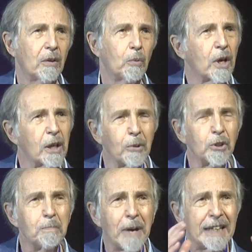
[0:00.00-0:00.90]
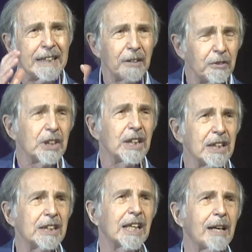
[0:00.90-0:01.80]
One of the most magnificent
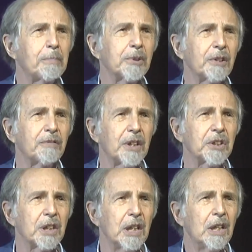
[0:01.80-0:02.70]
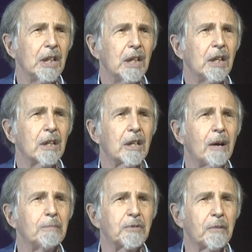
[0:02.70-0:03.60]
examples of this
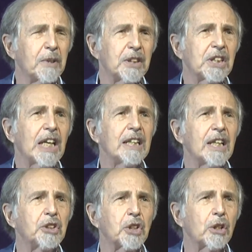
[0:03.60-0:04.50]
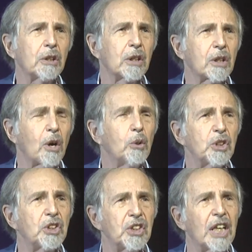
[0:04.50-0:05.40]
comes from the
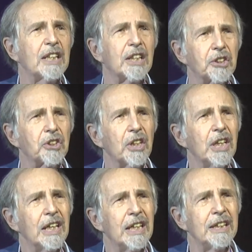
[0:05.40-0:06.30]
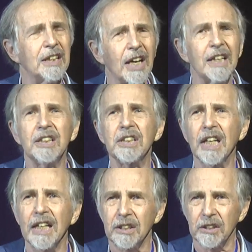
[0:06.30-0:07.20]
Coast Salish in the United
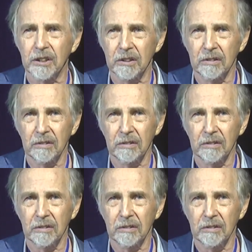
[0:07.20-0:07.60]
States.